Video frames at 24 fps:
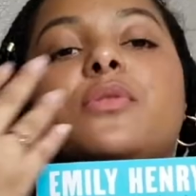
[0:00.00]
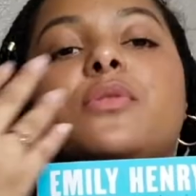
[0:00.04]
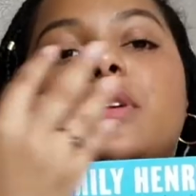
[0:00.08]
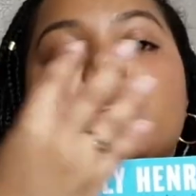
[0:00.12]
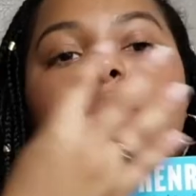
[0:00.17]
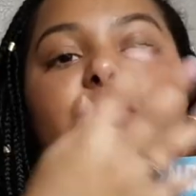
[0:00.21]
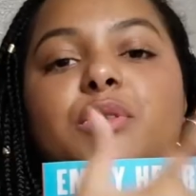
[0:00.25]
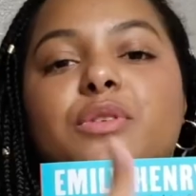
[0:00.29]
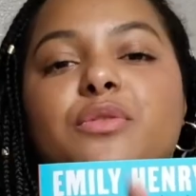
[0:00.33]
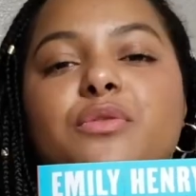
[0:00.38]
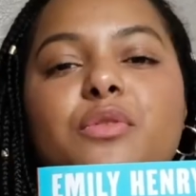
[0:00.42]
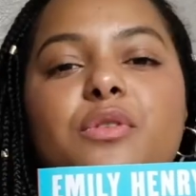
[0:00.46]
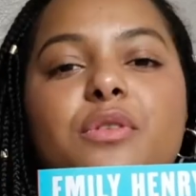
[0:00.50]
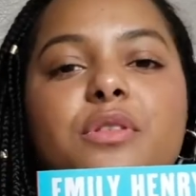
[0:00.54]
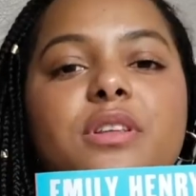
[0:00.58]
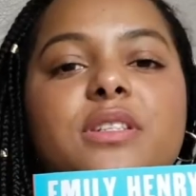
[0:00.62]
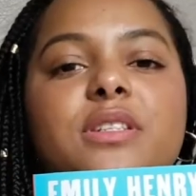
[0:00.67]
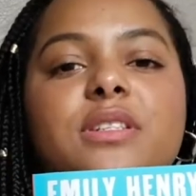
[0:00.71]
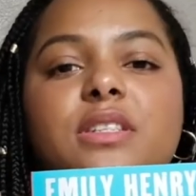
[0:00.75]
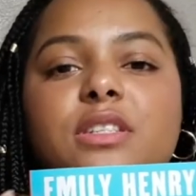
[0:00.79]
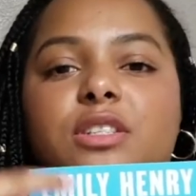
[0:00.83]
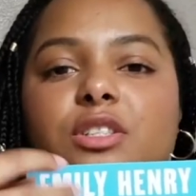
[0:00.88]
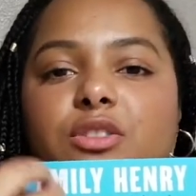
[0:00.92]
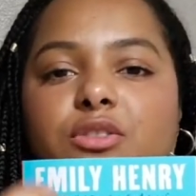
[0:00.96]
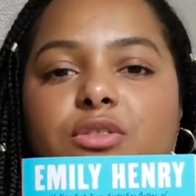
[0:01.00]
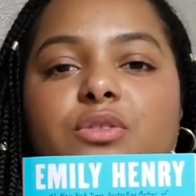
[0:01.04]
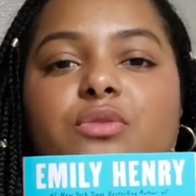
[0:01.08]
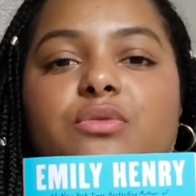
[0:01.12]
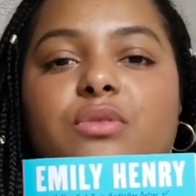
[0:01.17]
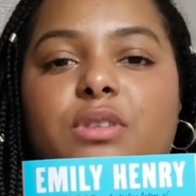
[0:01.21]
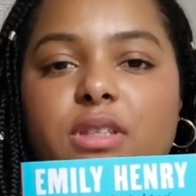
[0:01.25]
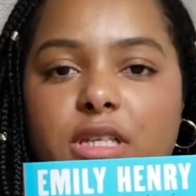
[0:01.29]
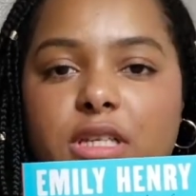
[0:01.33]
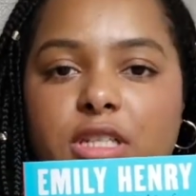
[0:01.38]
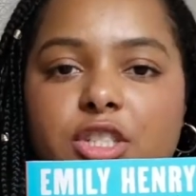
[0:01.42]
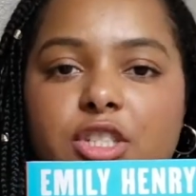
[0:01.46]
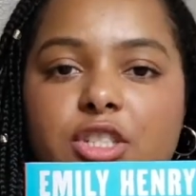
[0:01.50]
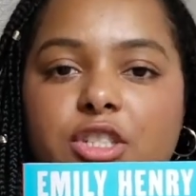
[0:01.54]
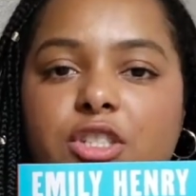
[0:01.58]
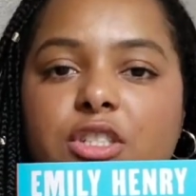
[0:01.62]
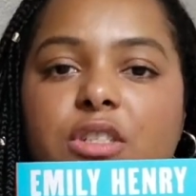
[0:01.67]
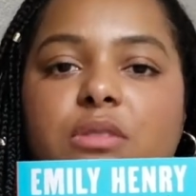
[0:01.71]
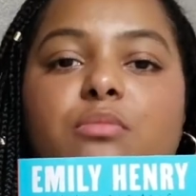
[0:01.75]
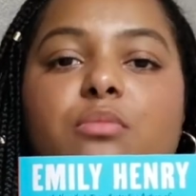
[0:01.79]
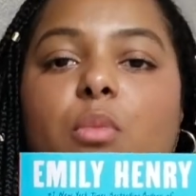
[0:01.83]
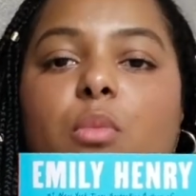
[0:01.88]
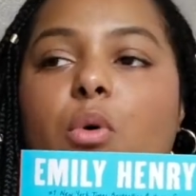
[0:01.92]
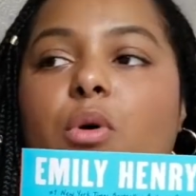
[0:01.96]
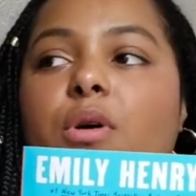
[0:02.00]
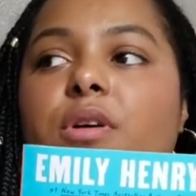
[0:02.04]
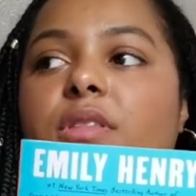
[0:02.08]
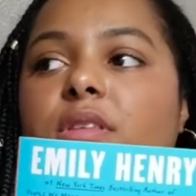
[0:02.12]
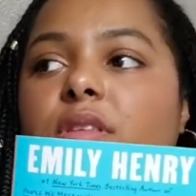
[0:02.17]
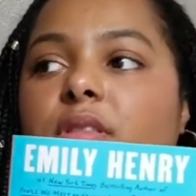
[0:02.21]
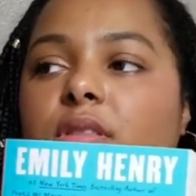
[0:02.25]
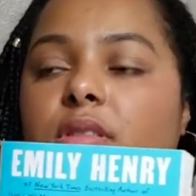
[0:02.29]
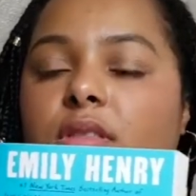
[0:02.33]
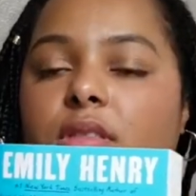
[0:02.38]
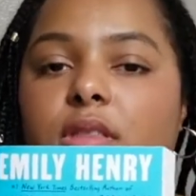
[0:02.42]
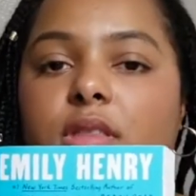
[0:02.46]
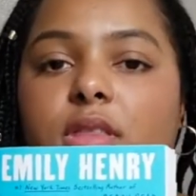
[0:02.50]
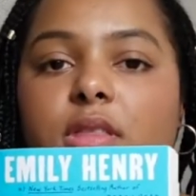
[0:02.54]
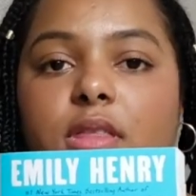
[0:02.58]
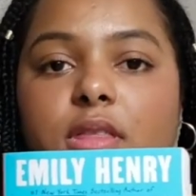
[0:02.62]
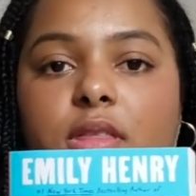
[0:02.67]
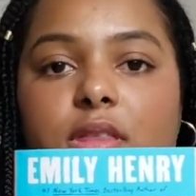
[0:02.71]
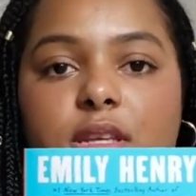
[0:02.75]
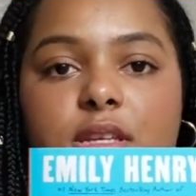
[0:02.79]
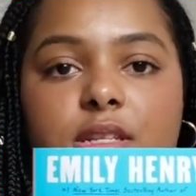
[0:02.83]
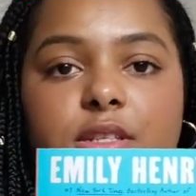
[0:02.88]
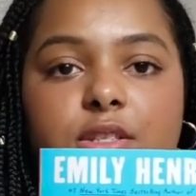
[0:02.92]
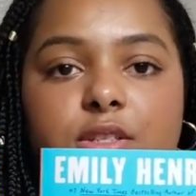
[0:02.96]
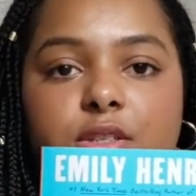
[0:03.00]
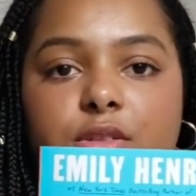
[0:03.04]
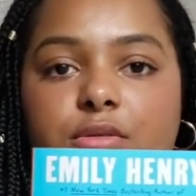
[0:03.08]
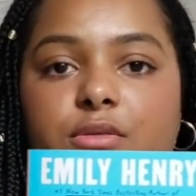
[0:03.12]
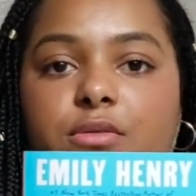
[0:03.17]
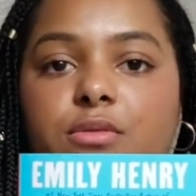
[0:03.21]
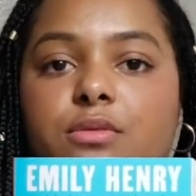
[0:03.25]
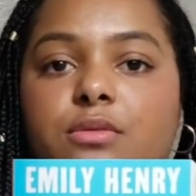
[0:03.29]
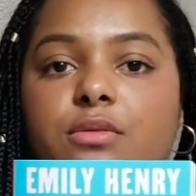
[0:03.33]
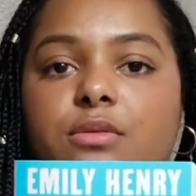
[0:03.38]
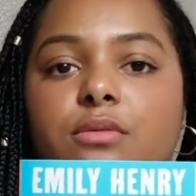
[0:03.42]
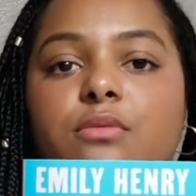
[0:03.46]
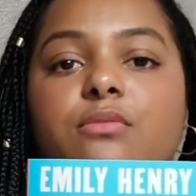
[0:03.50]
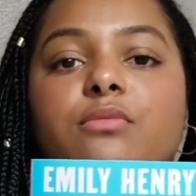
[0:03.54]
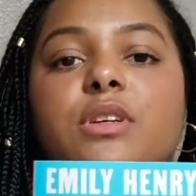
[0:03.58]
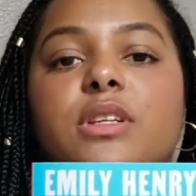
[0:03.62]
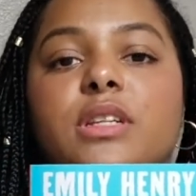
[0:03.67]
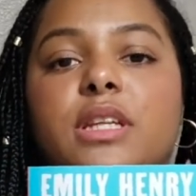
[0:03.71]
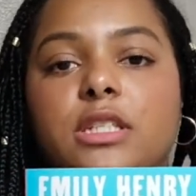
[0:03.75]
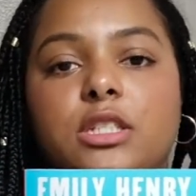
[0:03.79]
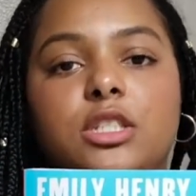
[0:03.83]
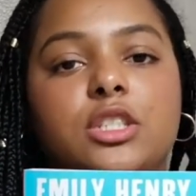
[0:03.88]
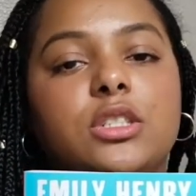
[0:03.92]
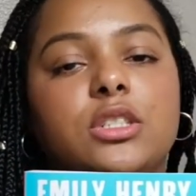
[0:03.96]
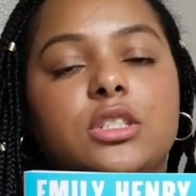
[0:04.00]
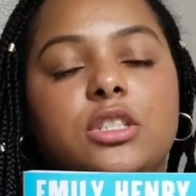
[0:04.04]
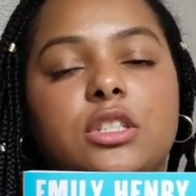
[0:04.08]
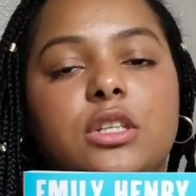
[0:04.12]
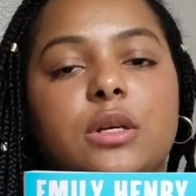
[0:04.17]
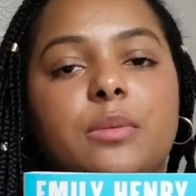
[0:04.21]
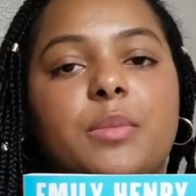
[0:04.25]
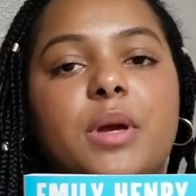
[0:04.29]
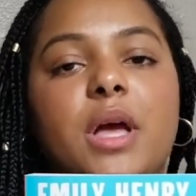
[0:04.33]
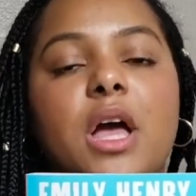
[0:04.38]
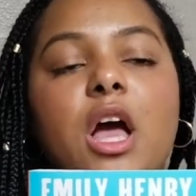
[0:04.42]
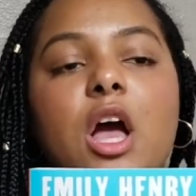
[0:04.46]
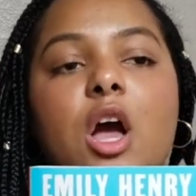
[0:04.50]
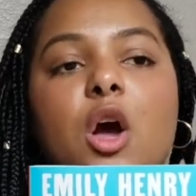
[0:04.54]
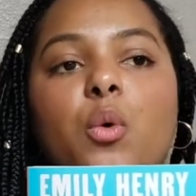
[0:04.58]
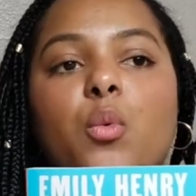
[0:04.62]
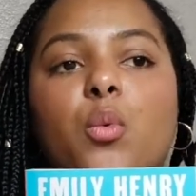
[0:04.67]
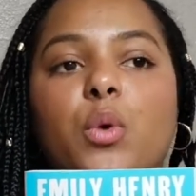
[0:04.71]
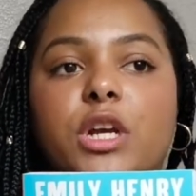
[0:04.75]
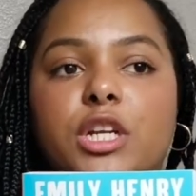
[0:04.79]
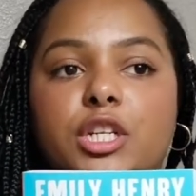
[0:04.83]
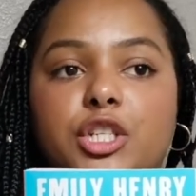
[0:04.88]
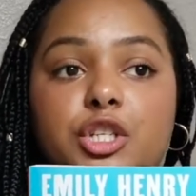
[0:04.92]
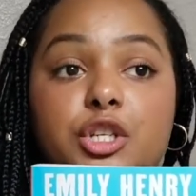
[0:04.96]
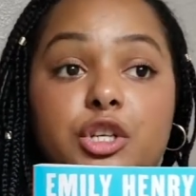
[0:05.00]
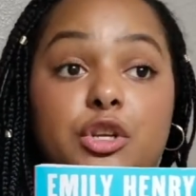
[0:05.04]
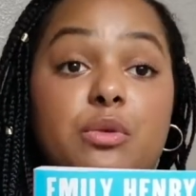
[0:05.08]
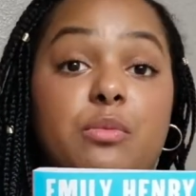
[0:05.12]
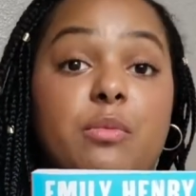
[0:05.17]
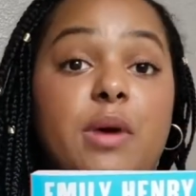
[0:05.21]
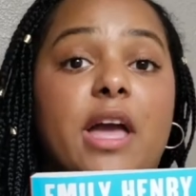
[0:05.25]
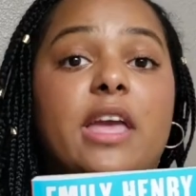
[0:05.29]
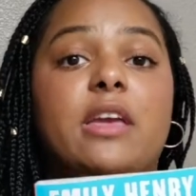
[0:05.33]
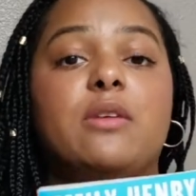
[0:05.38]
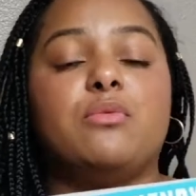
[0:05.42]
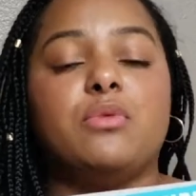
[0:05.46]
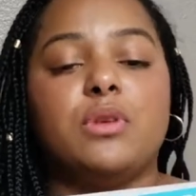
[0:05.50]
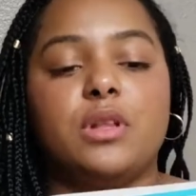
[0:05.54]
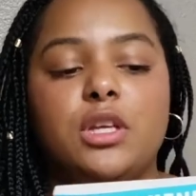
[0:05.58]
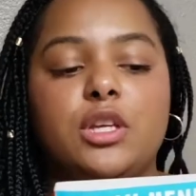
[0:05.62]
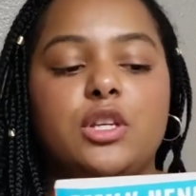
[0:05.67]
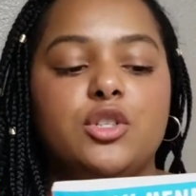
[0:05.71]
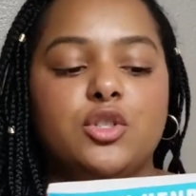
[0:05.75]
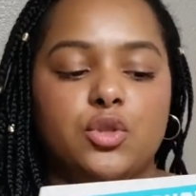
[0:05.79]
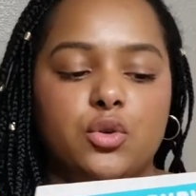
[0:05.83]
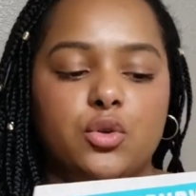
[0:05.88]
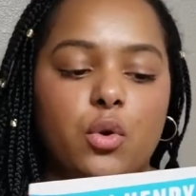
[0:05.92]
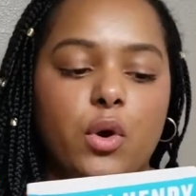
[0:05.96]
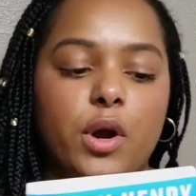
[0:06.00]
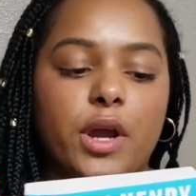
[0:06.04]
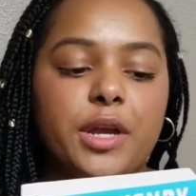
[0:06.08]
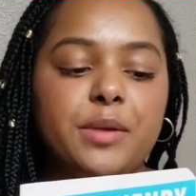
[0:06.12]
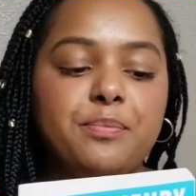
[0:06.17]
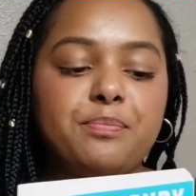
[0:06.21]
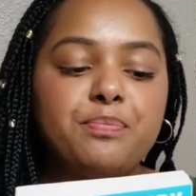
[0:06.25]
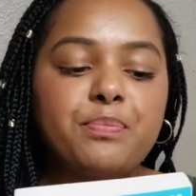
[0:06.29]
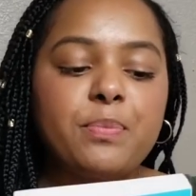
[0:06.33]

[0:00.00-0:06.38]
it was for the sisters relationship more than these two's relationship, which you might really enjoy.